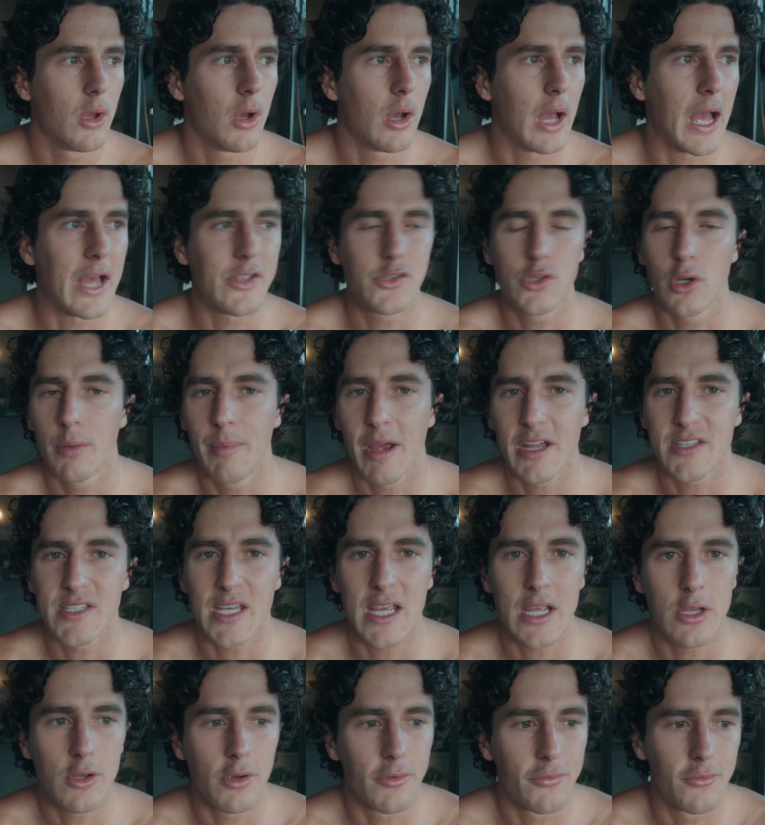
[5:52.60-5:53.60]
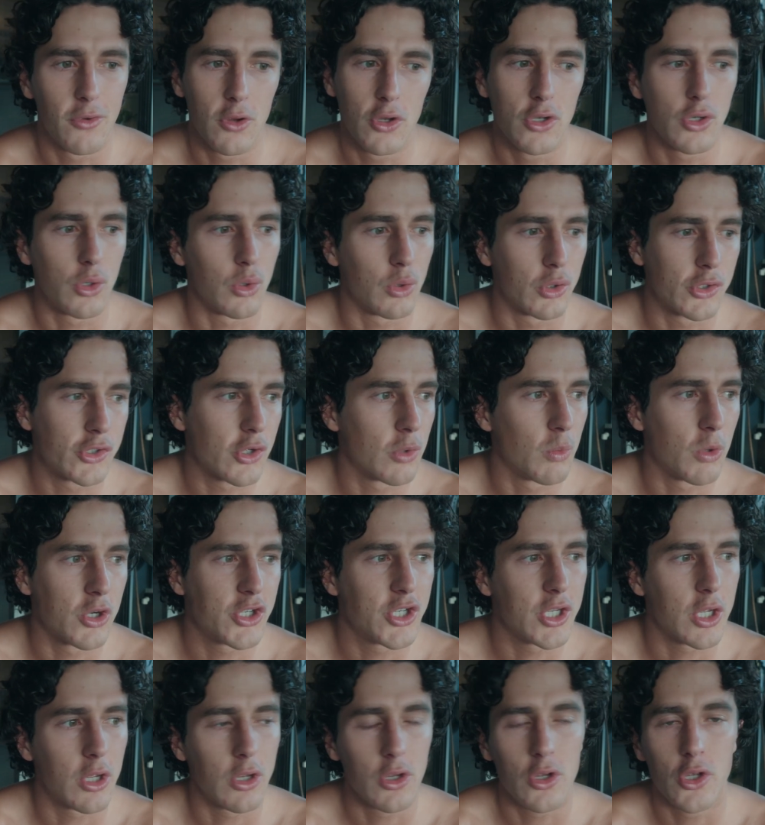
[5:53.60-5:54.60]
as you're about to eat your food, you're also
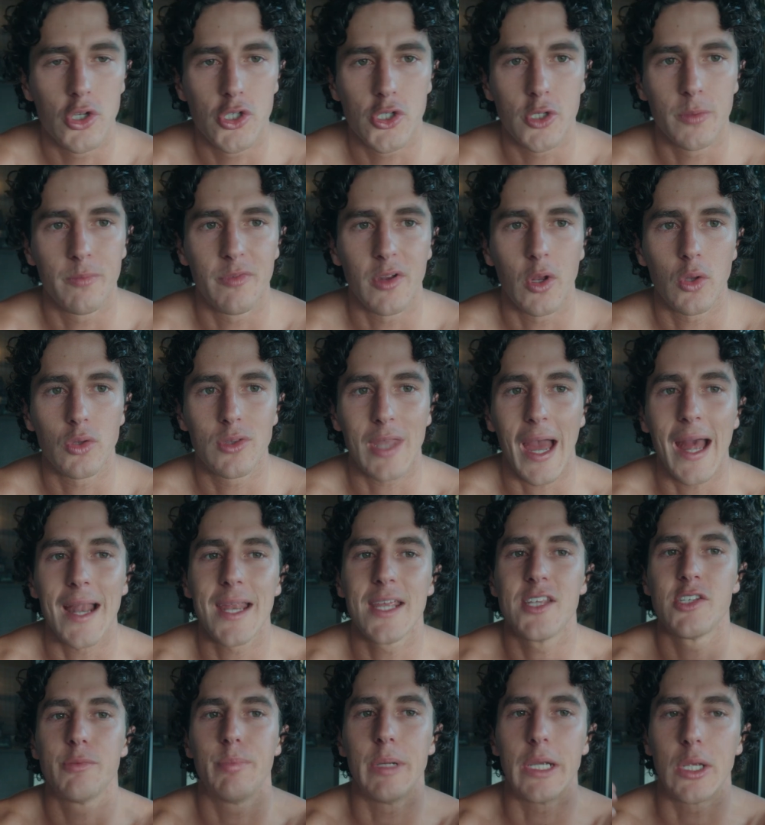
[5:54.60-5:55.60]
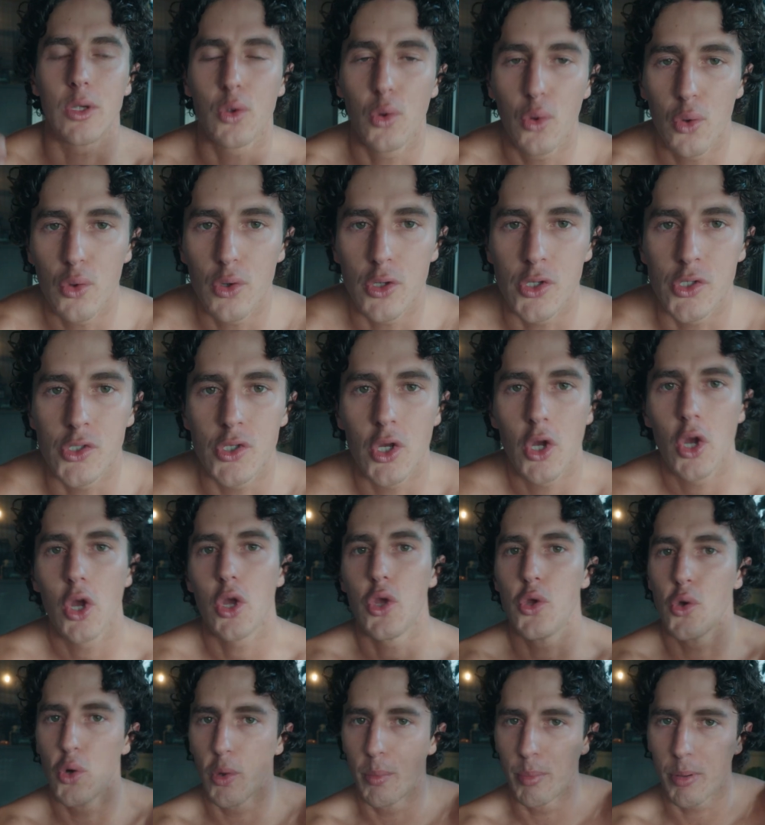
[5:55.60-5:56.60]
watching a YouTube video. That is because
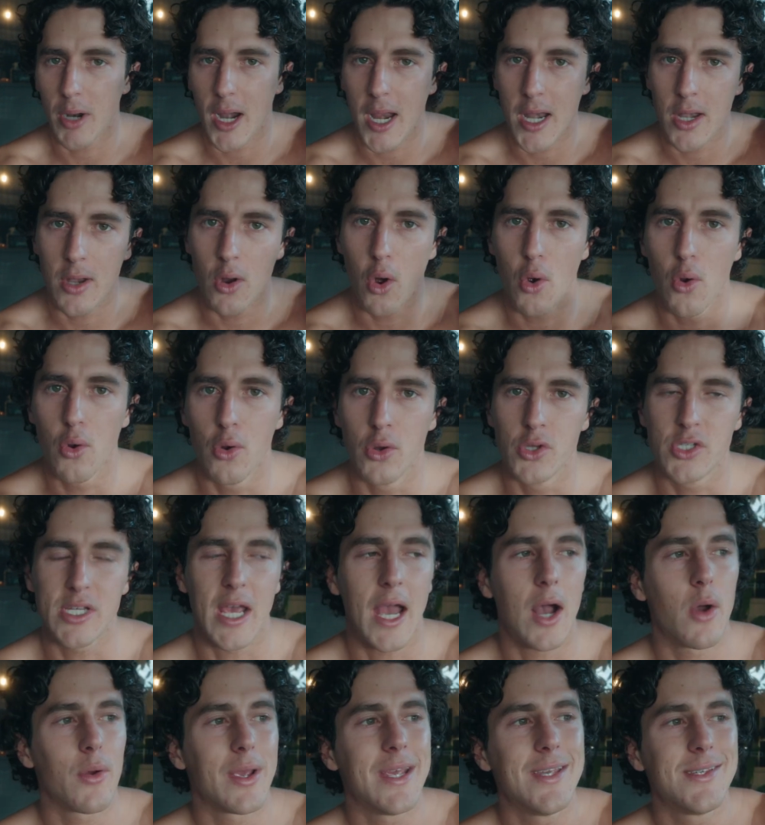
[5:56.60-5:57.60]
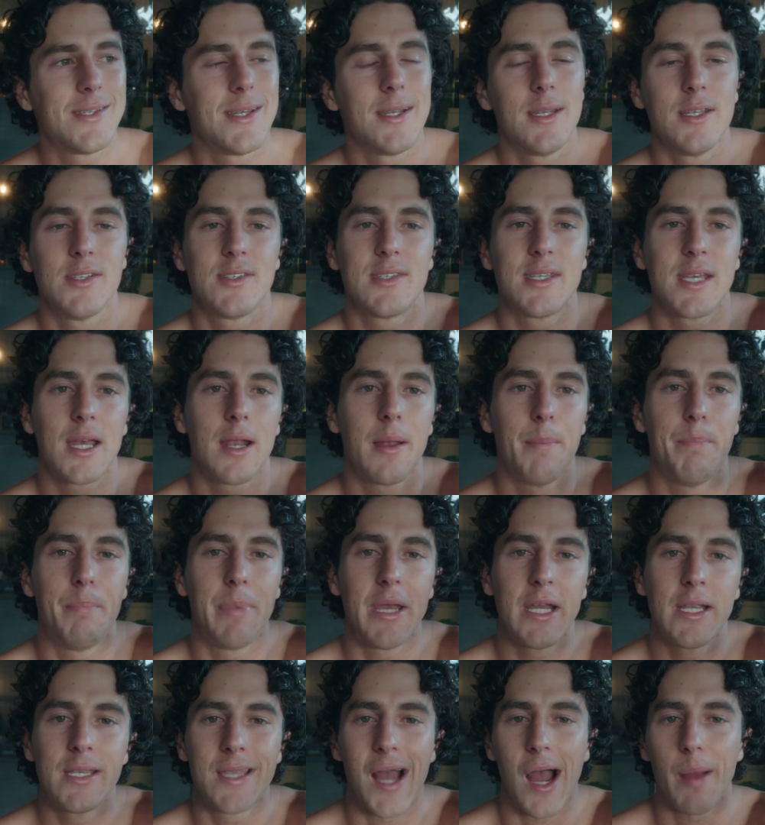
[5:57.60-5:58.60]
your brain knows how easy it is to get a
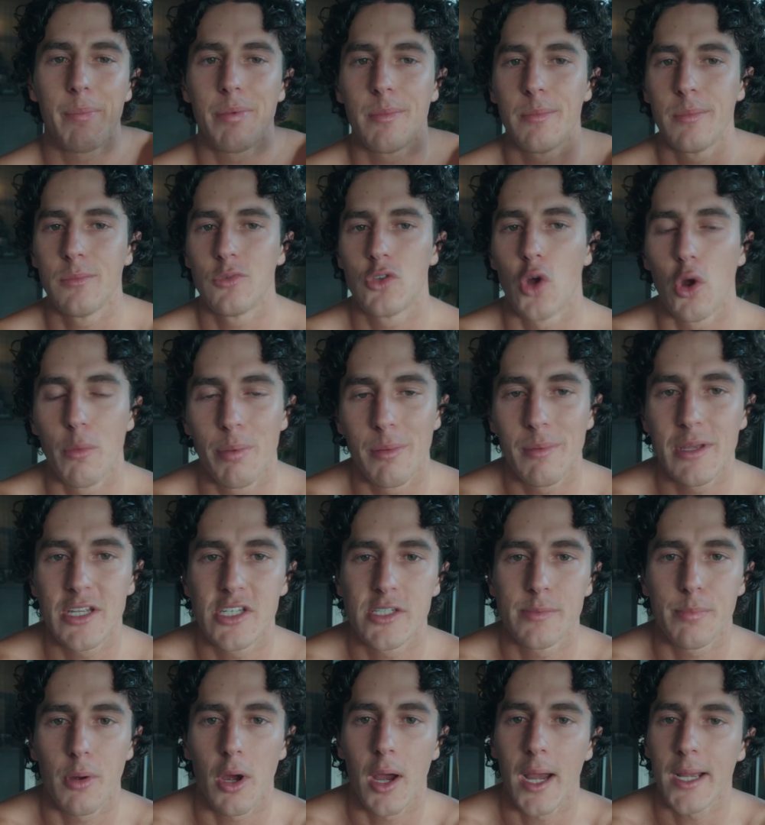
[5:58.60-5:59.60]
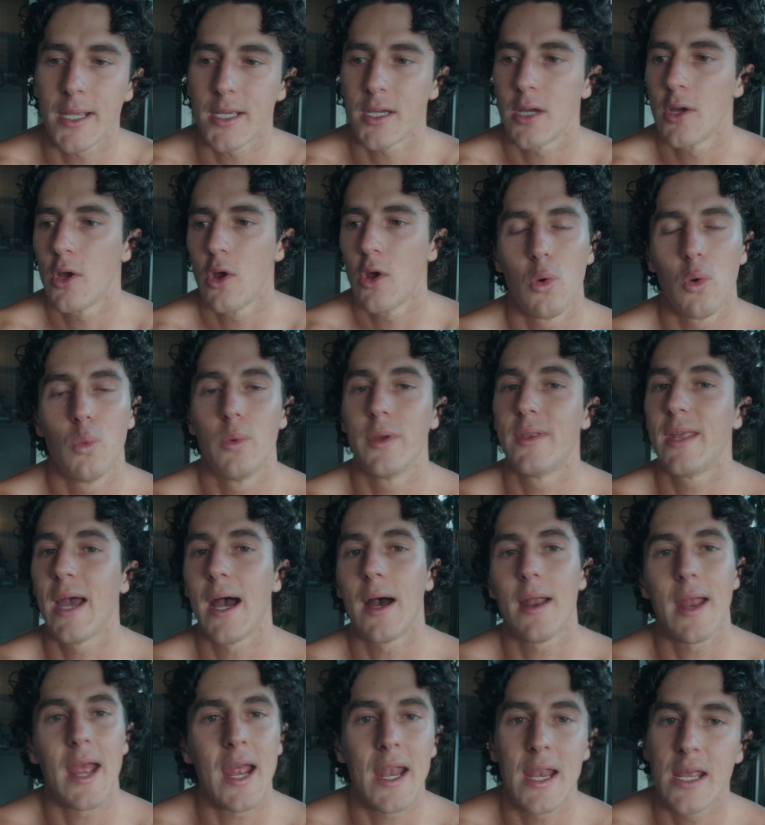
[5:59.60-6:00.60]
big dopamine spike
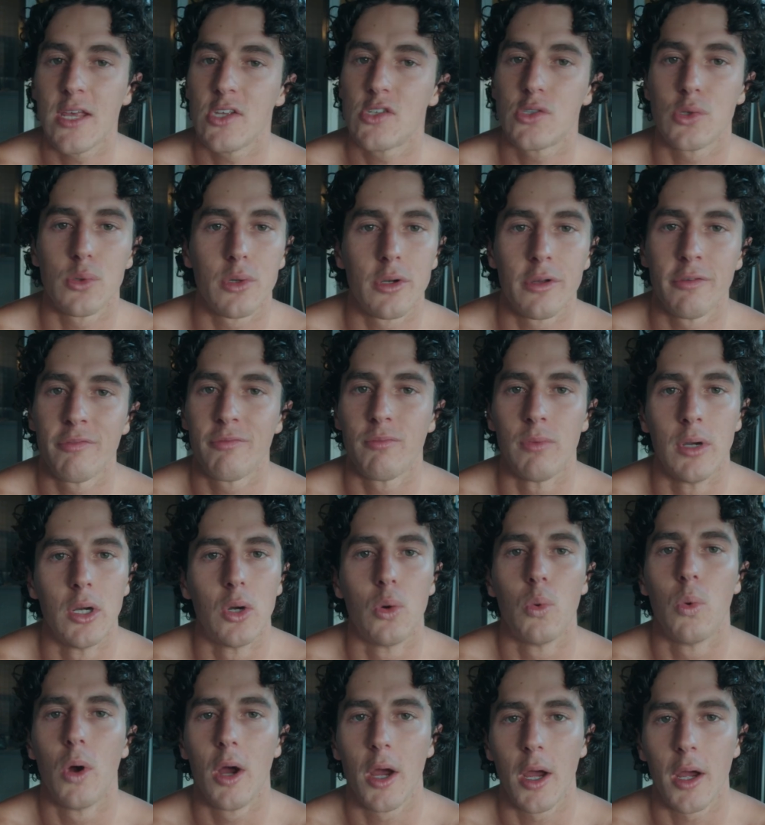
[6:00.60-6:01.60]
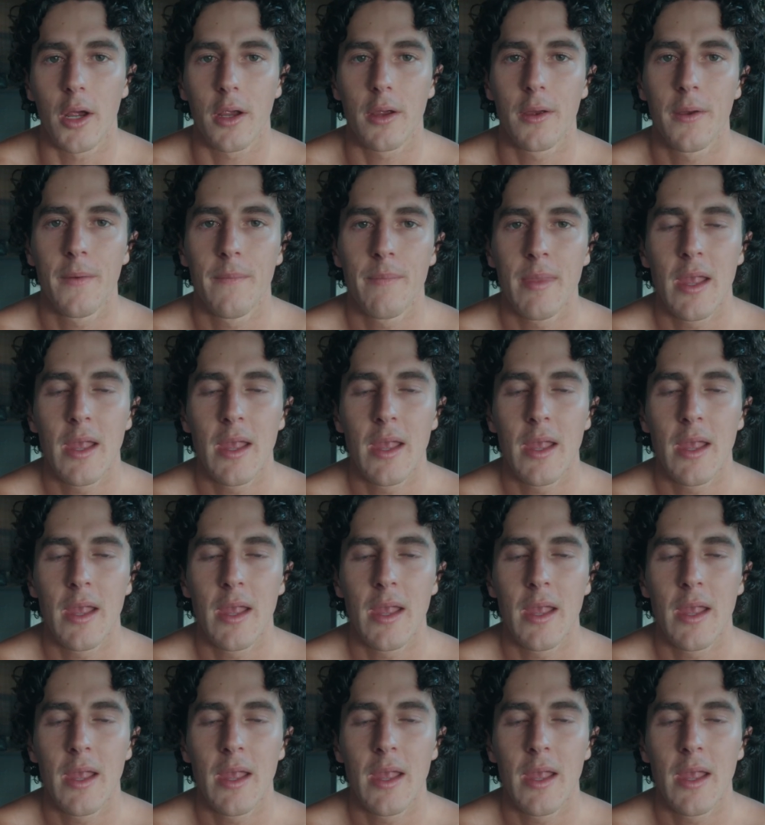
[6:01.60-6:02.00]
without any sort of real work.